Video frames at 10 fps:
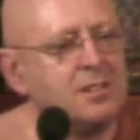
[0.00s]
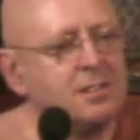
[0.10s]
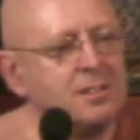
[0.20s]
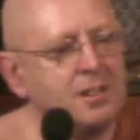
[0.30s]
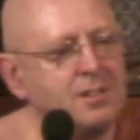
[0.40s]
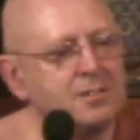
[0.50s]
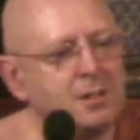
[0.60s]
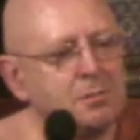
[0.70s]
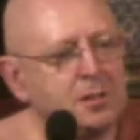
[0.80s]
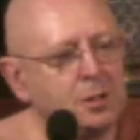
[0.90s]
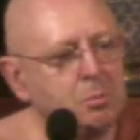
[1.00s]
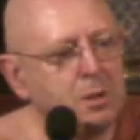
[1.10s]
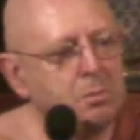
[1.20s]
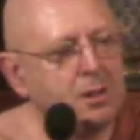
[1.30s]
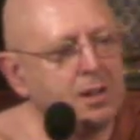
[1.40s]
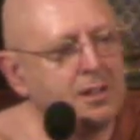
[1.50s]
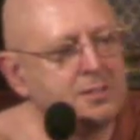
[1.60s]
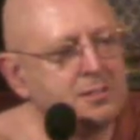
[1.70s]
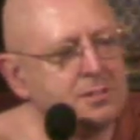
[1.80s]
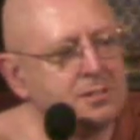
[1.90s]
You know, sometimes people
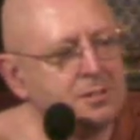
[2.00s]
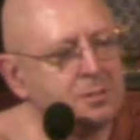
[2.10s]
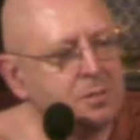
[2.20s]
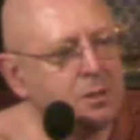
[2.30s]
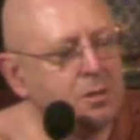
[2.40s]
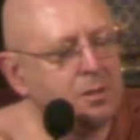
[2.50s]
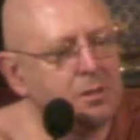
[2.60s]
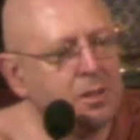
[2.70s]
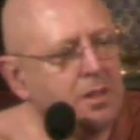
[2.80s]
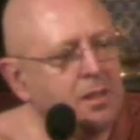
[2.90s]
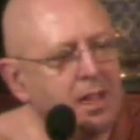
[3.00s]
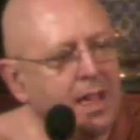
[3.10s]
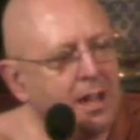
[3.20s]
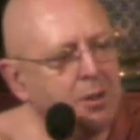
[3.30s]
ask, you know, how do you